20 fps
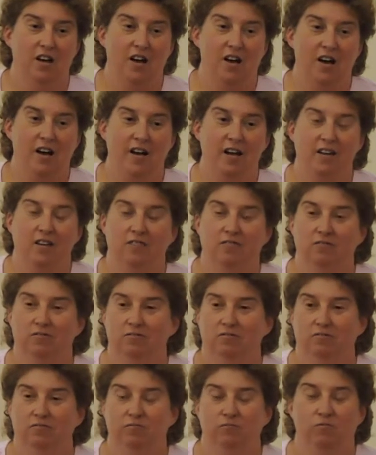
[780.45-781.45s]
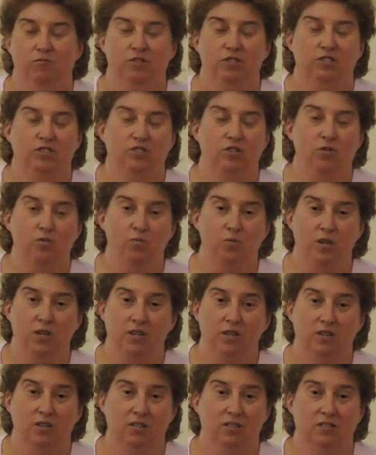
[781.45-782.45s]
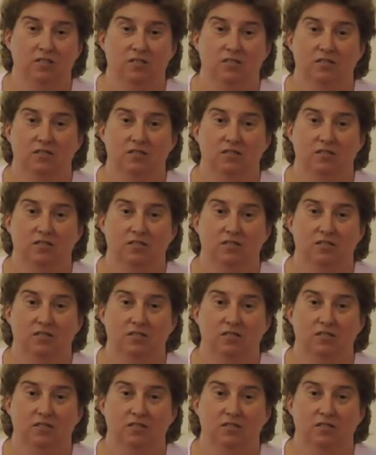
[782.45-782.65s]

I was so weak,